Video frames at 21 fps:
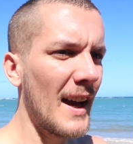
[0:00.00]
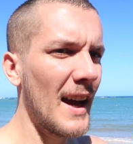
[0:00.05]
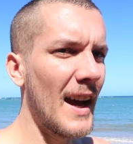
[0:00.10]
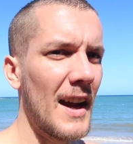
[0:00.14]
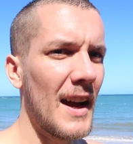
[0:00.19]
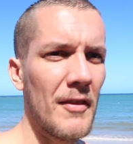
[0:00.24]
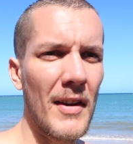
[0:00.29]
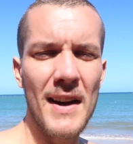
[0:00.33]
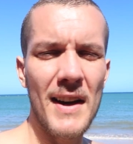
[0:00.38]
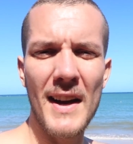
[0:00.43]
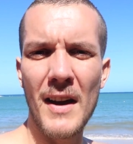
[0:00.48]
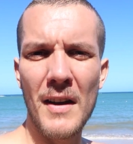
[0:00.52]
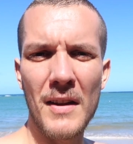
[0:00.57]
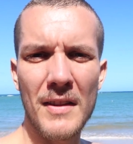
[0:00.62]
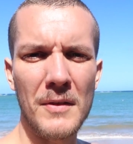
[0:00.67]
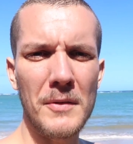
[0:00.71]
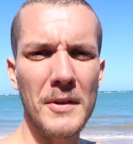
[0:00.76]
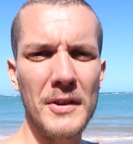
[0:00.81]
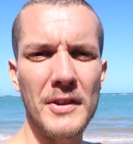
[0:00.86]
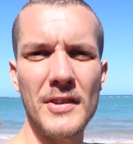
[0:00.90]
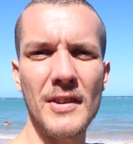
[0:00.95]
And right now I
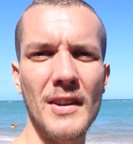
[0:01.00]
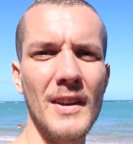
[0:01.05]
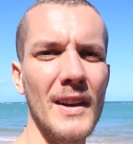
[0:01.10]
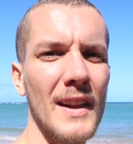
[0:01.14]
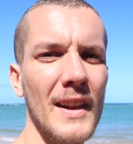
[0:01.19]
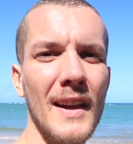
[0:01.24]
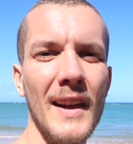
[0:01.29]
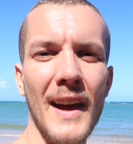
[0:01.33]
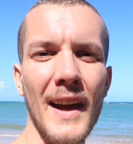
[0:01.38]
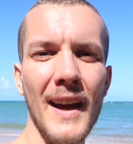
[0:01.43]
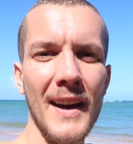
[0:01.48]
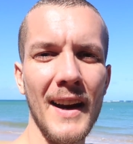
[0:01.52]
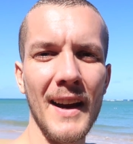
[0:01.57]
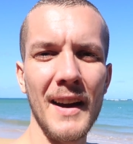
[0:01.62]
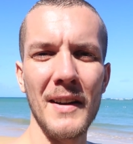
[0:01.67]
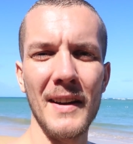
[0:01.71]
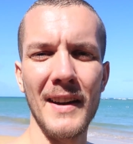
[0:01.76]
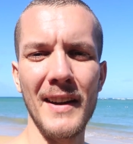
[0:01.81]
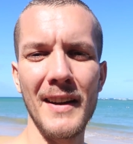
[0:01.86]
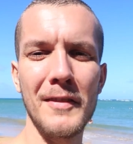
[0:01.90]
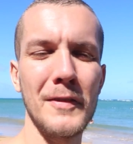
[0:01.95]
think we're just gonna hang
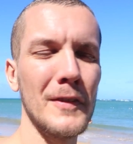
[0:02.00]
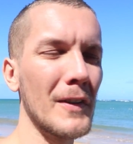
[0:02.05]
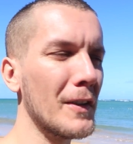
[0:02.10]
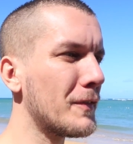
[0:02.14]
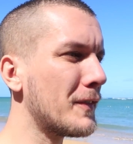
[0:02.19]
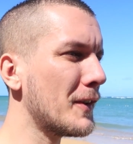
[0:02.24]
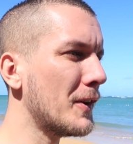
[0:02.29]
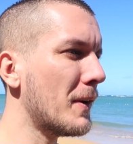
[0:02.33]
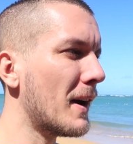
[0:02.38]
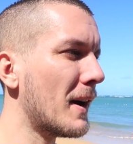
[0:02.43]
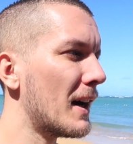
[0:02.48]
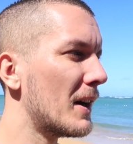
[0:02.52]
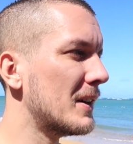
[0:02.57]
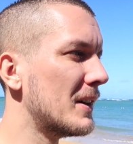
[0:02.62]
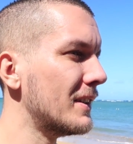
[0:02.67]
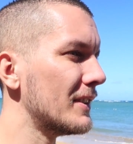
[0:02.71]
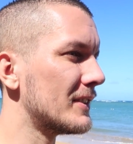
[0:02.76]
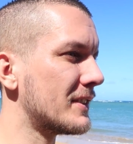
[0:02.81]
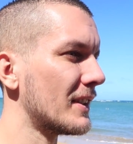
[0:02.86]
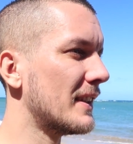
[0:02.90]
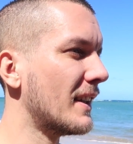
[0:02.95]
out here for a few
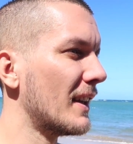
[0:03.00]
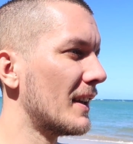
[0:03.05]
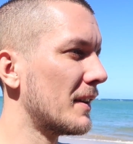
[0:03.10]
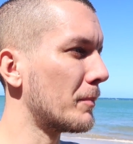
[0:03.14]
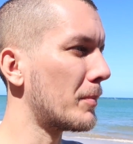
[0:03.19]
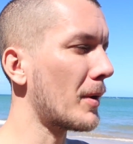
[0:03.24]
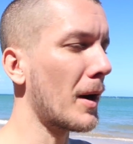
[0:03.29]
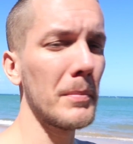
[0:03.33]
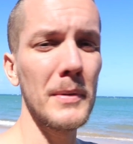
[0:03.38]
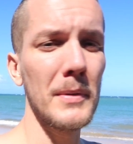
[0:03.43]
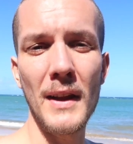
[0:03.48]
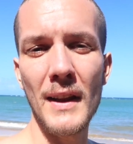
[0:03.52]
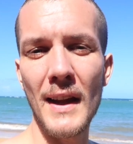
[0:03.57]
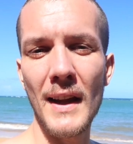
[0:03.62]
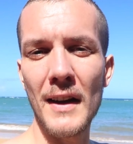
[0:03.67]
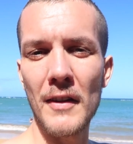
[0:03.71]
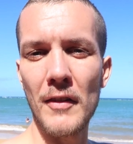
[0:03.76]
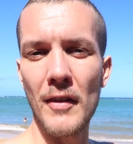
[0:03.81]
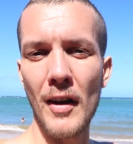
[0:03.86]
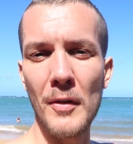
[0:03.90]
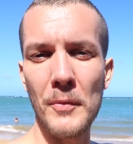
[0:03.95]
hours, and then probably
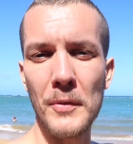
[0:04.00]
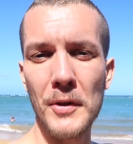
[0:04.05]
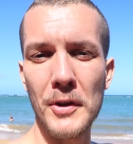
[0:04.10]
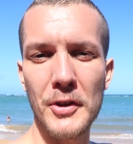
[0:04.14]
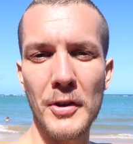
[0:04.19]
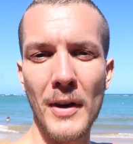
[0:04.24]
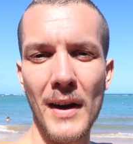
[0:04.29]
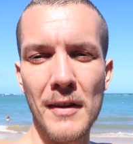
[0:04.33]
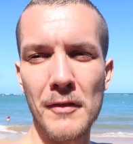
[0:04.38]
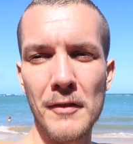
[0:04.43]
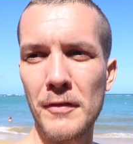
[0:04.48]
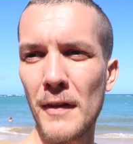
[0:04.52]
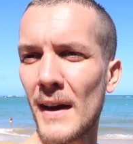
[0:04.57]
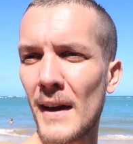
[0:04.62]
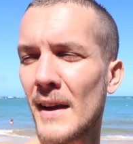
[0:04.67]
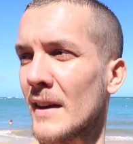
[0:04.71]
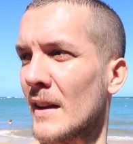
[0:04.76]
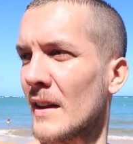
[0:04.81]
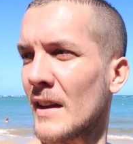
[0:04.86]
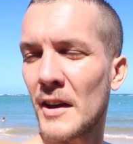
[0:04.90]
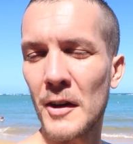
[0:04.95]
later on we'll try and
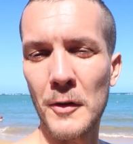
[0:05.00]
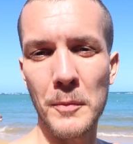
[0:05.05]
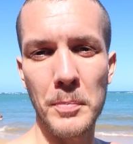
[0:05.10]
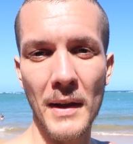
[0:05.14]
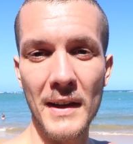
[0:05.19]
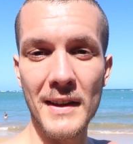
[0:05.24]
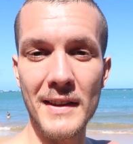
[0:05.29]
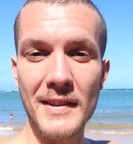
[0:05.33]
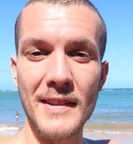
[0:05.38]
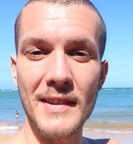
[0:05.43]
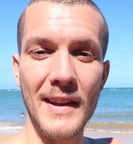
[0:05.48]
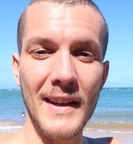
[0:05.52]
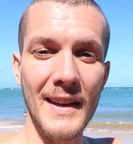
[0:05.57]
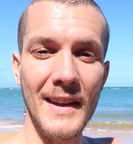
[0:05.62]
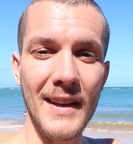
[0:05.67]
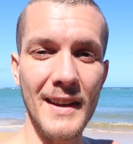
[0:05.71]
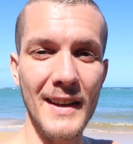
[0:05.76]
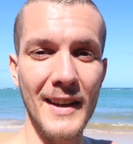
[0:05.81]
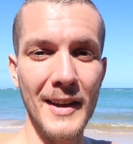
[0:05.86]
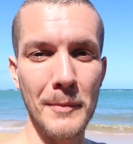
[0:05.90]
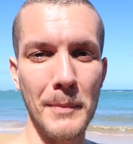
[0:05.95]
find a little place to
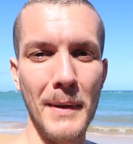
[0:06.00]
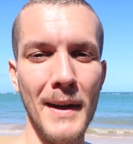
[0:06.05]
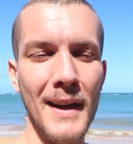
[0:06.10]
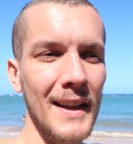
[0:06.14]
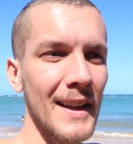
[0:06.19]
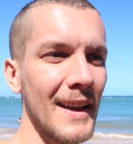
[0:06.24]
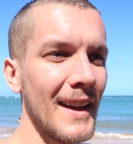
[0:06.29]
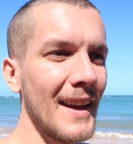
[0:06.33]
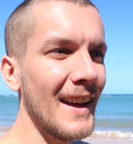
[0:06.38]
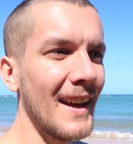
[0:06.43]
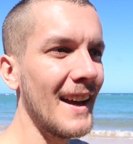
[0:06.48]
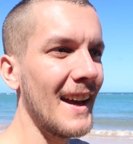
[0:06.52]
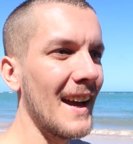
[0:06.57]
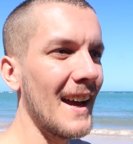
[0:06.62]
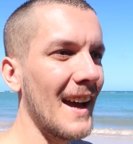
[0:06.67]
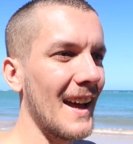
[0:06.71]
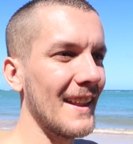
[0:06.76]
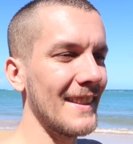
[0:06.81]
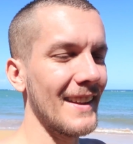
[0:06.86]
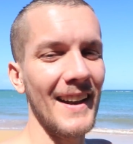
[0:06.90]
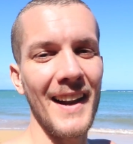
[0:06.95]
eat nearby,
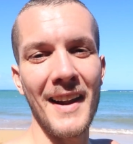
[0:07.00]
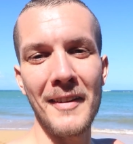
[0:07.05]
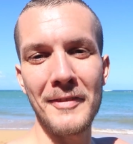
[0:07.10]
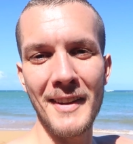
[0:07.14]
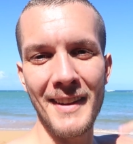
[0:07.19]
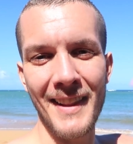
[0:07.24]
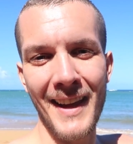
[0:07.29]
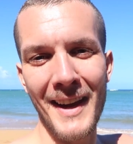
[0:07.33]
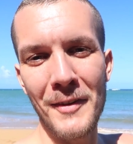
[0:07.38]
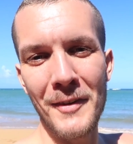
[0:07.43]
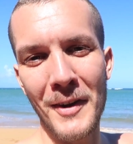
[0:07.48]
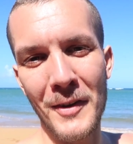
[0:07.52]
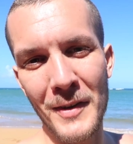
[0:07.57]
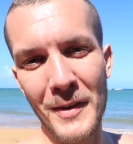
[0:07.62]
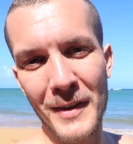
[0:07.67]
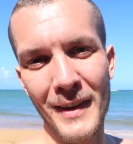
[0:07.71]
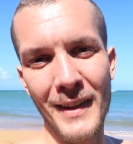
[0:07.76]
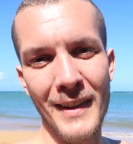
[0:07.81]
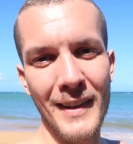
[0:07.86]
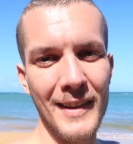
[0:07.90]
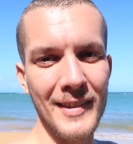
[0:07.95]
and then after that we're
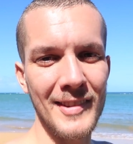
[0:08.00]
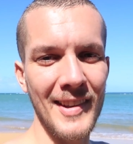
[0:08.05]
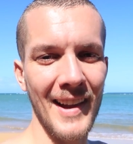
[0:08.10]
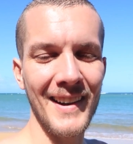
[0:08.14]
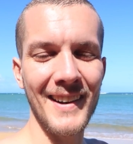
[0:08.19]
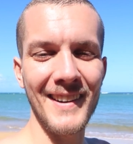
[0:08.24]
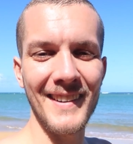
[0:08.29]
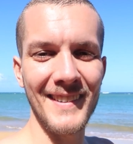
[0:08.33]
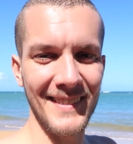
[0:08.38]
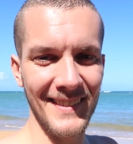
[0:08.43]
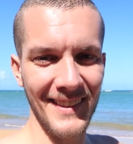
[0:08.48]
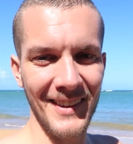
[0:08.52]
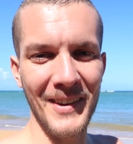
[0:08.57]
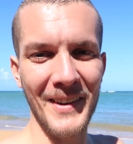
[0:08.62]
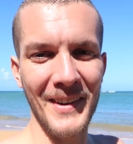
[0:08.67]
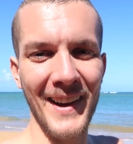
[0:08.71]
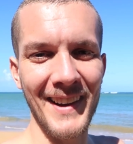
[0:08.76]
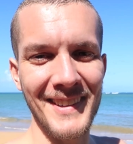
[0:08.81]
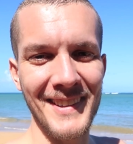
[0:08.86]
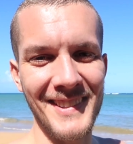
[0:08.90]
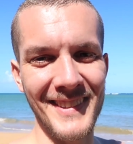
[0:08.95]
going to the second
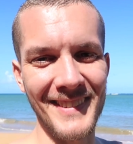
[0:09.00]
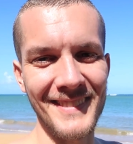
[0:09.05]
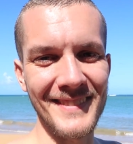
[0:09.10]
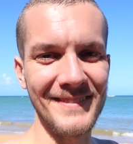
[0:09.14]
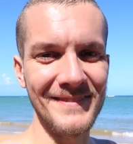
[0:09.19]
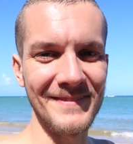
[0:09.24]
location.